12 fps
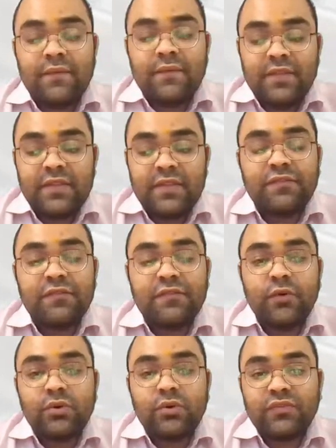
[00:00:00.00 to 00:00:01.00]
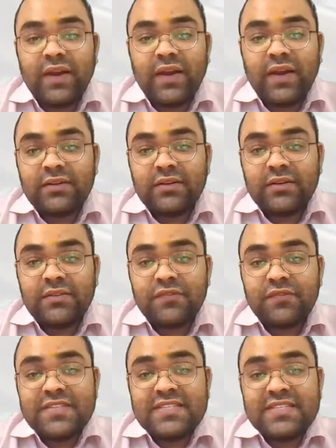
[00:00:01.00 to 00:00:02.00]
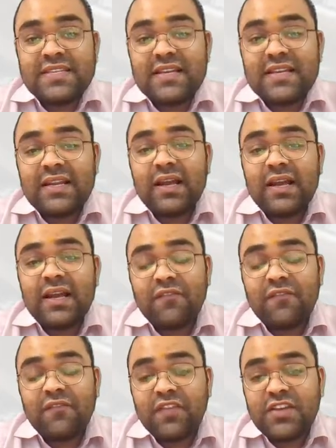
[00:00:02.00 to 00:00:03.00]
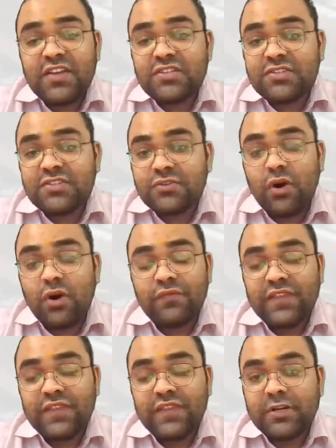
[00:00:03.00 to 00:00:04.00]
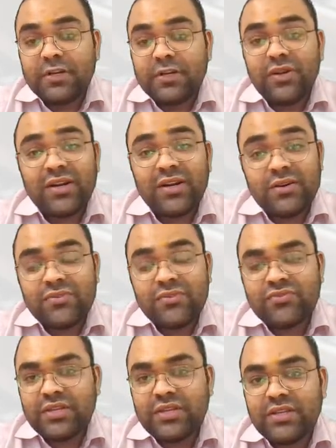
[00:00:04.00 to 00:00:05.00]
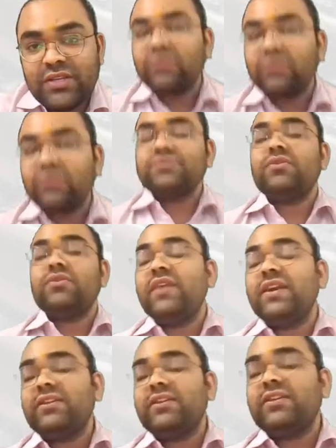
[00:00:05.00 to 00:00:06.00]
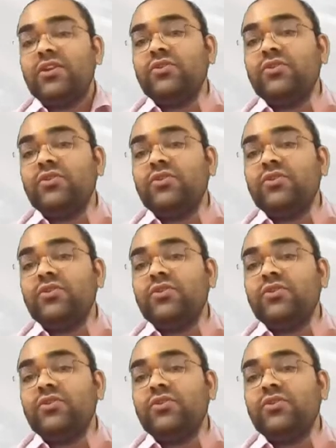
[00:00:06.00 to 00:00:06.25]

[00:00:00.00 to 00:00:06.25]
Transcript: Then the fourth factor, the physical features of that particular country, that also affect while